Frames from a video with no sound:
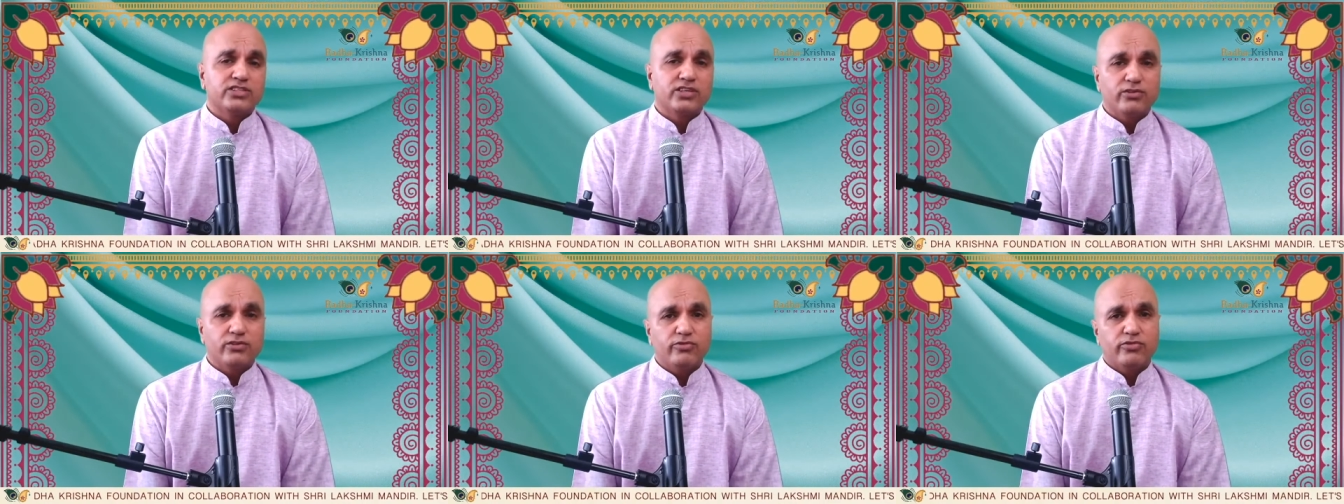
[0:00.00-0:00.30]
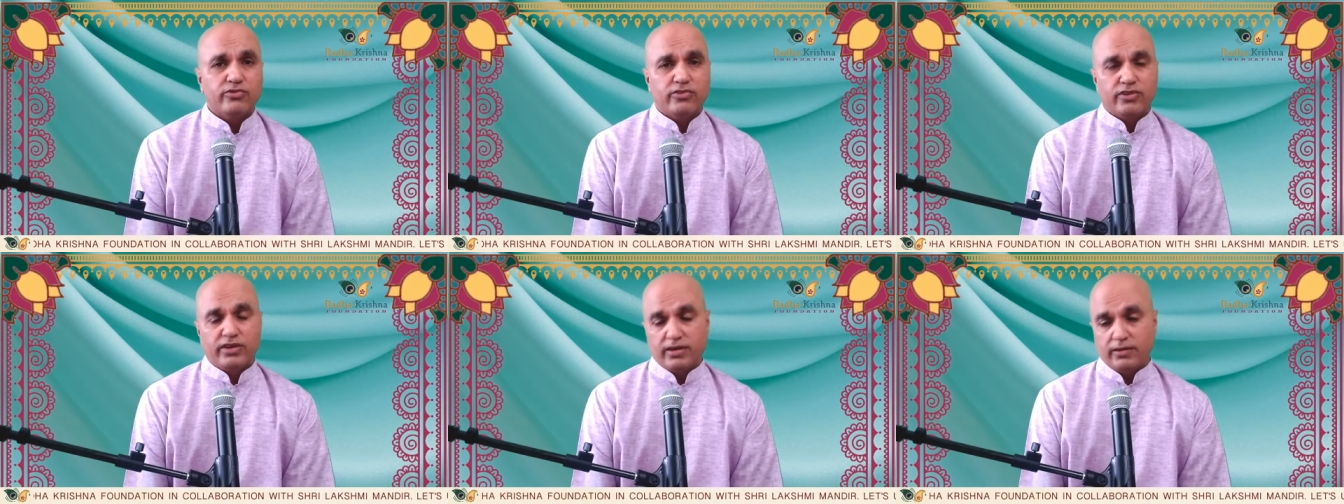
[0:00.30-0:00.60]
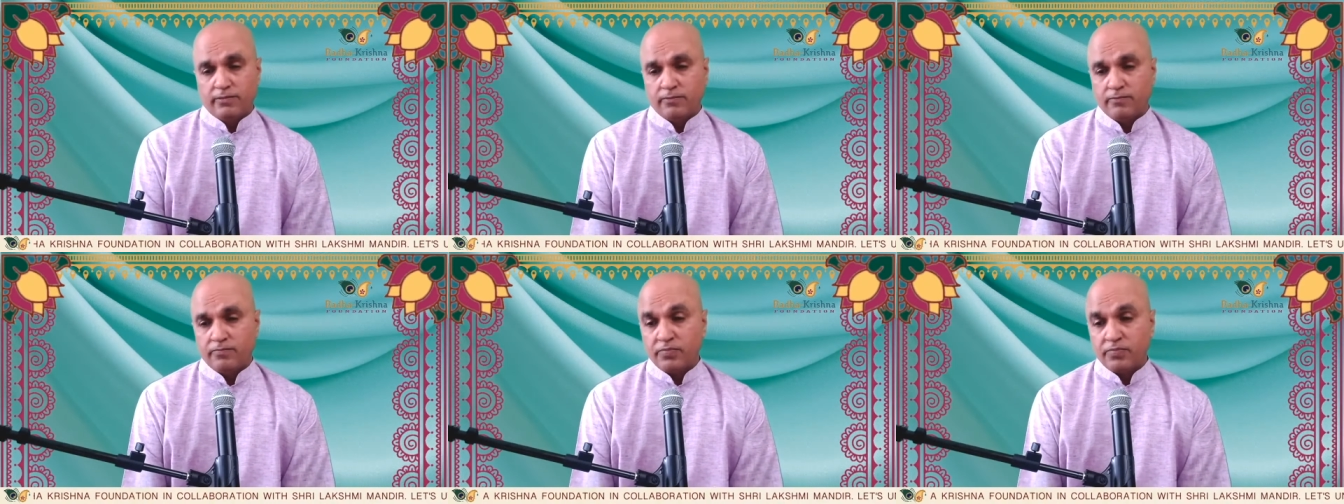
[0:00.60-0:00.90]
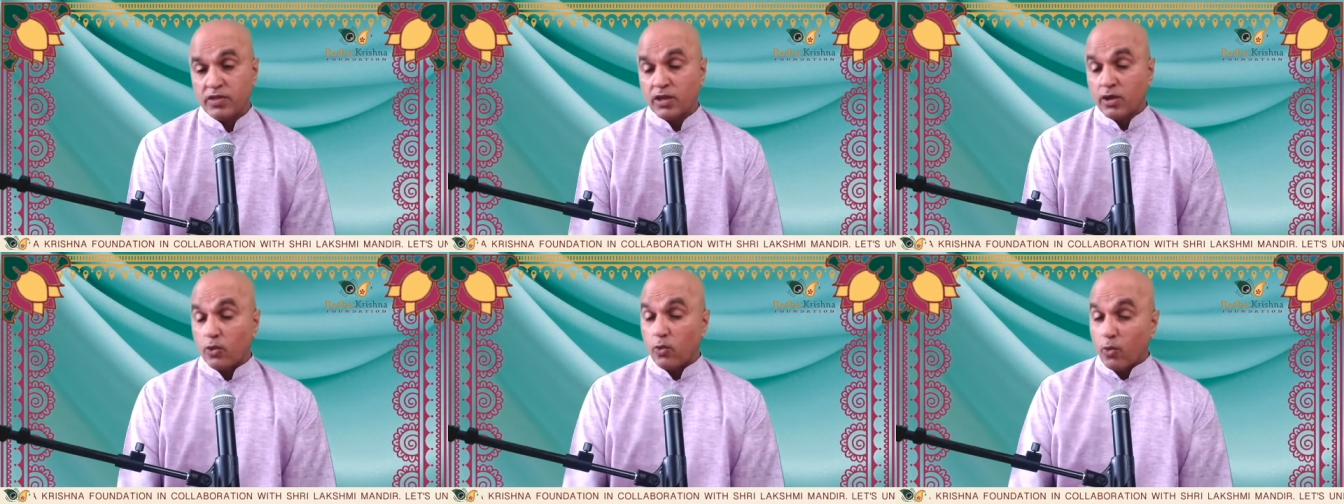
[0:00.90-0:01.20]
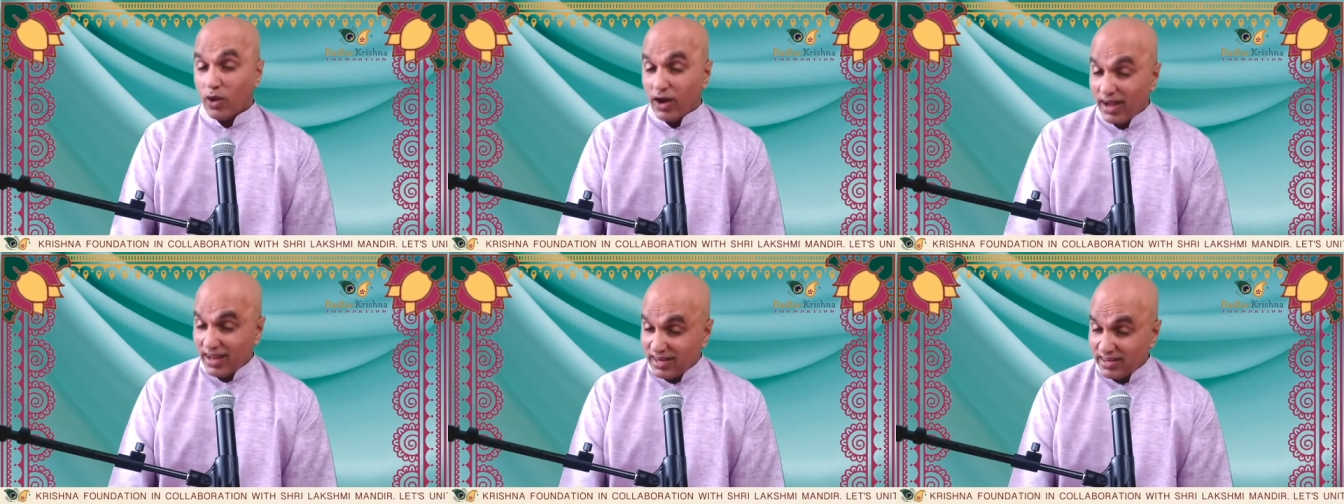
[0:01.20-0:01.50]
While it is an
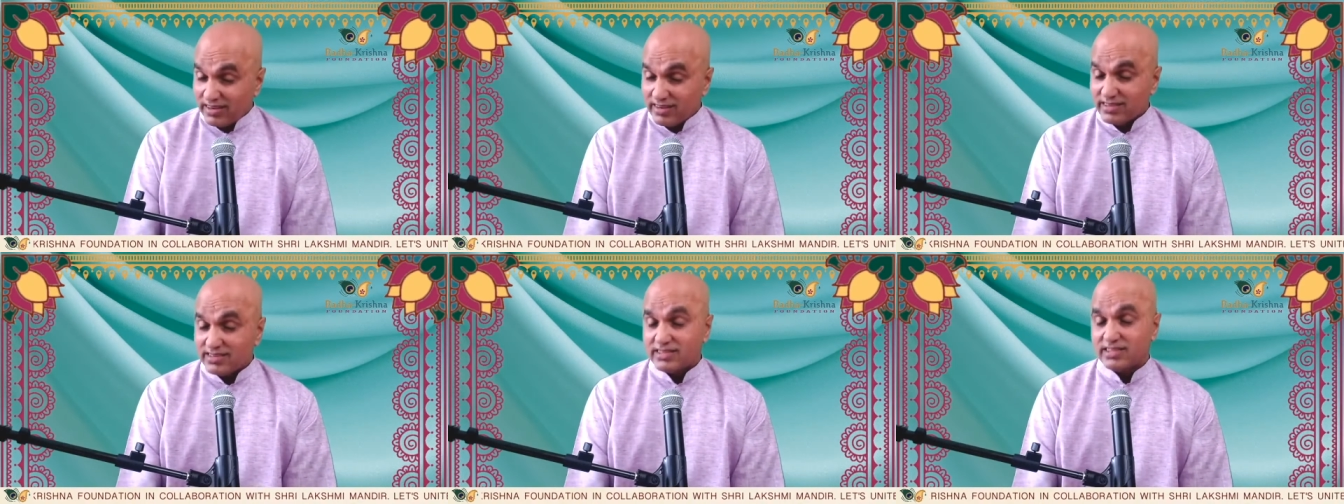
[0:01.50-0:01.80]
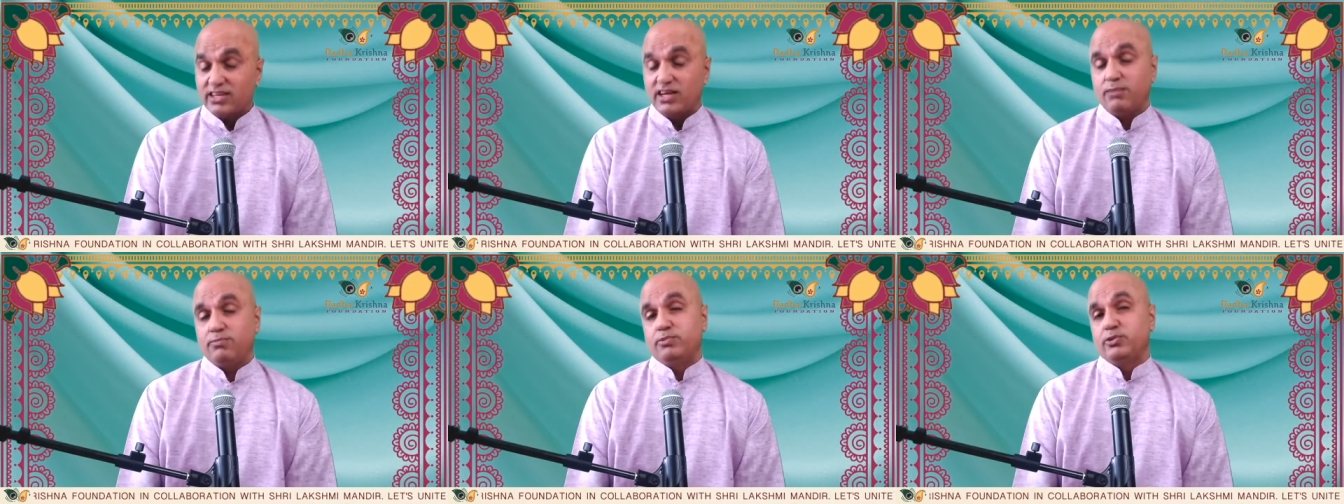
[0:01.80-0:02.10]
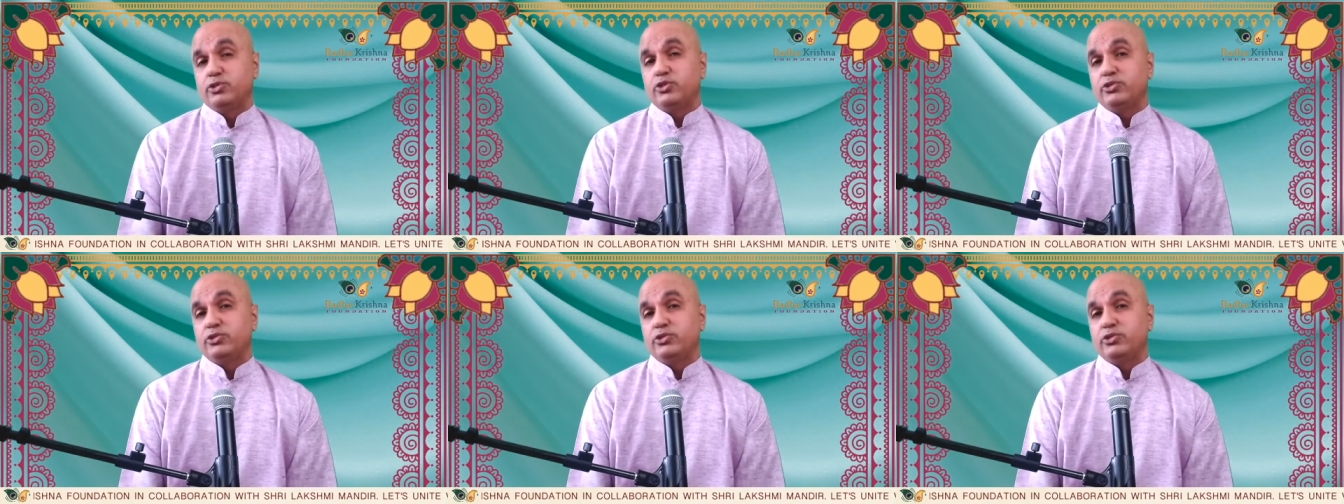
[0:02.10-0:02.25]
opportunity,